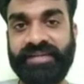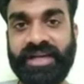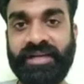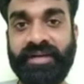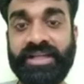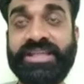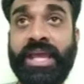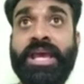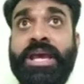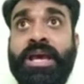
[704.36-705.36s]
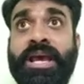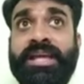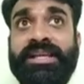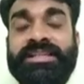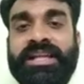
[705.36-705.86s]
activity. See,
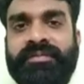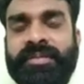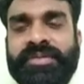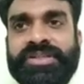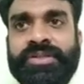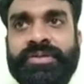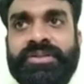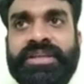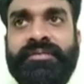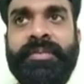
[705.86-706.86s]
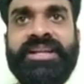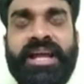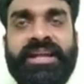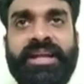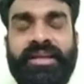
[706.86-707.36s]
each and every person they will be
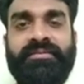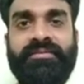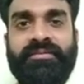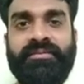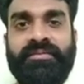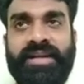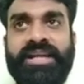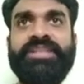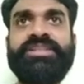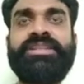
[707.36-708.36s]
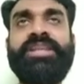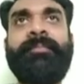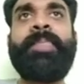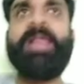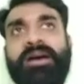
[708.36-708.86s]
targeting, right? It is
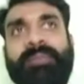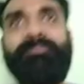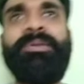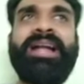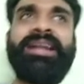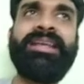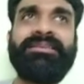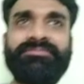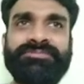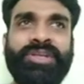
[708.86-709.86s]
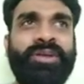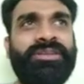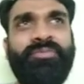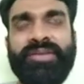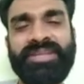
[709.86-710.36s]
a planning or
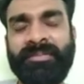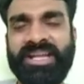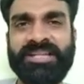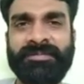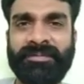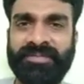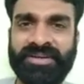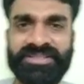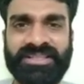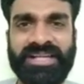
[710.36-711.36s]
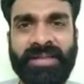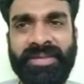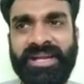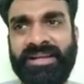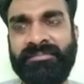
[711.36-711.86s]
the whatever the management functions that are
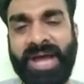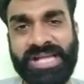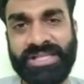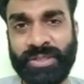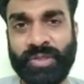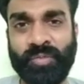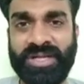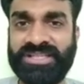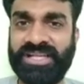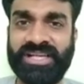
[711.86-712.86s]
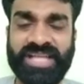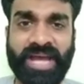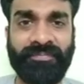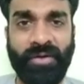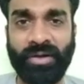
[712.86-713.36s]
being done by the humans, and they are
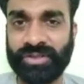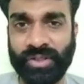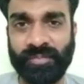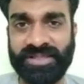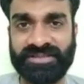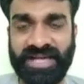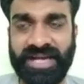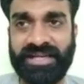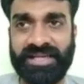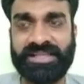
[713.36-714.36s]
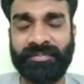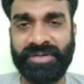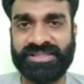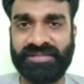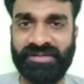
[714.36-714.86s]
for the humans, right? That is, the
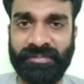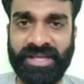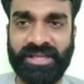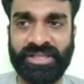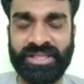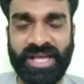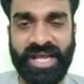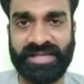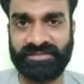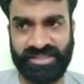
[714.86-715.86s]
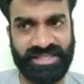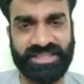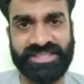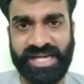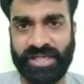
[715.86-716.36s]
person will be is at
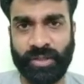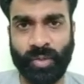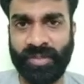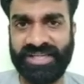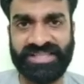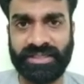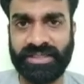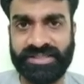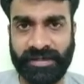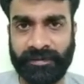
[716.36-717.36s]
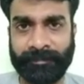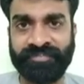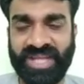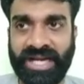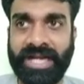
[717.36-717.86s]
the center, human is at the center,
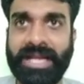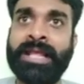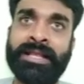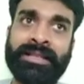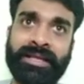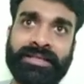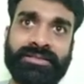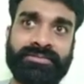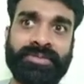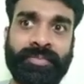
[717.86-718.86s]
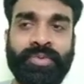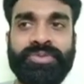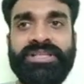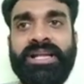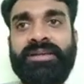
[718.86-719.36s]
right? Like
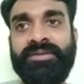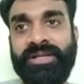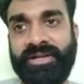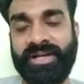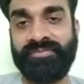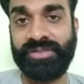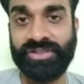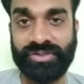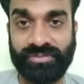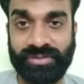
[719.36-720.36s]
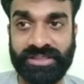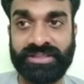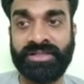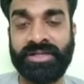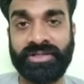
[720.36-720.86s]
suppose there are 101 students,
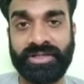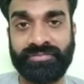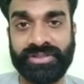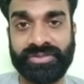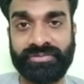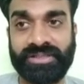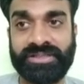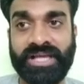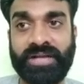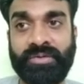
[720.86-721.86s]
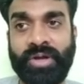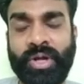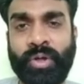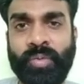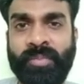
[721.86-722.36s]
and 101 students, they are
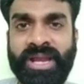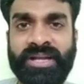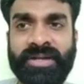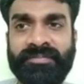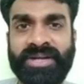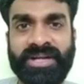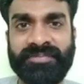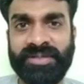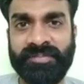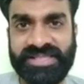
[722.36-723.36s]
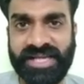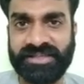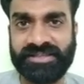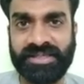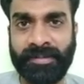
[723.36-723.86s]
going to make a different
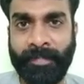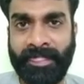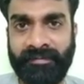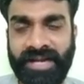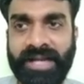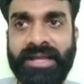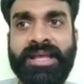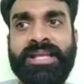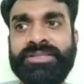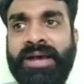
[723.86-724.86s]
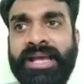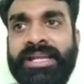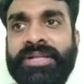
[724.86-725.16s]
mistakes, right? So I need